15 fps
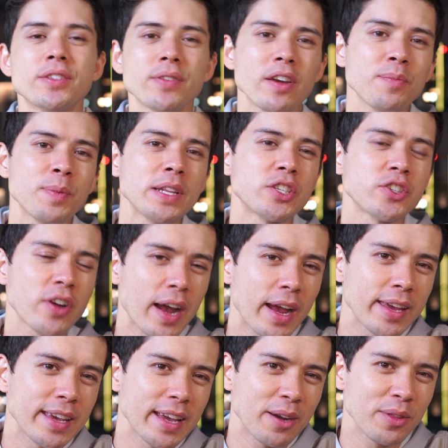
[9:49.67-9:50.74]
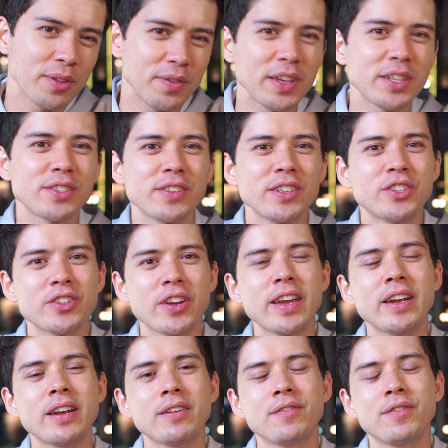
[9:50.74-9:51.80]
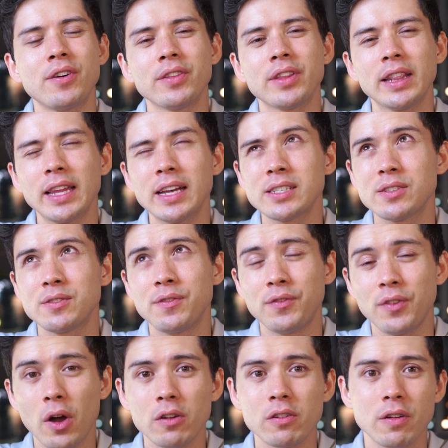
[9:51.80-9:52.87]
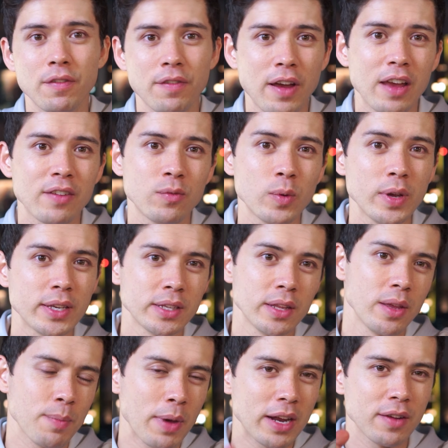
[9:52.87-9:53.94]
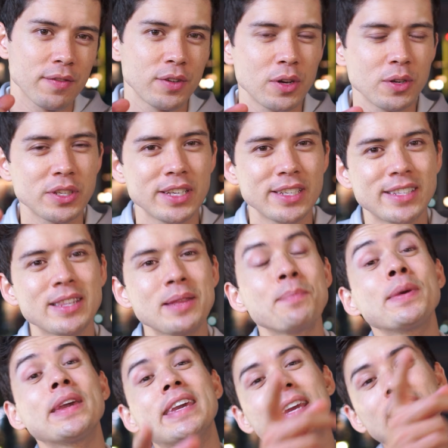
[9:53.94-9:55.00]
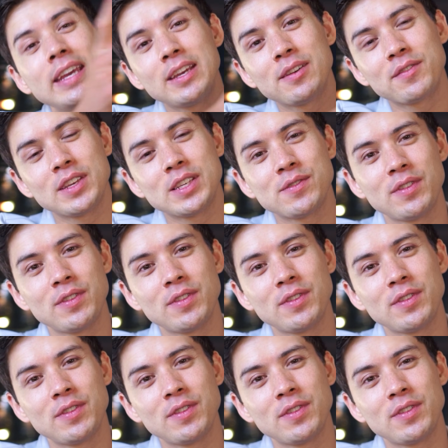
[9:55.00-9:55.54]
So I've been trying out the Victory Trainer for the last 4 or 5 weeks, and you might have noticed at the beginning of this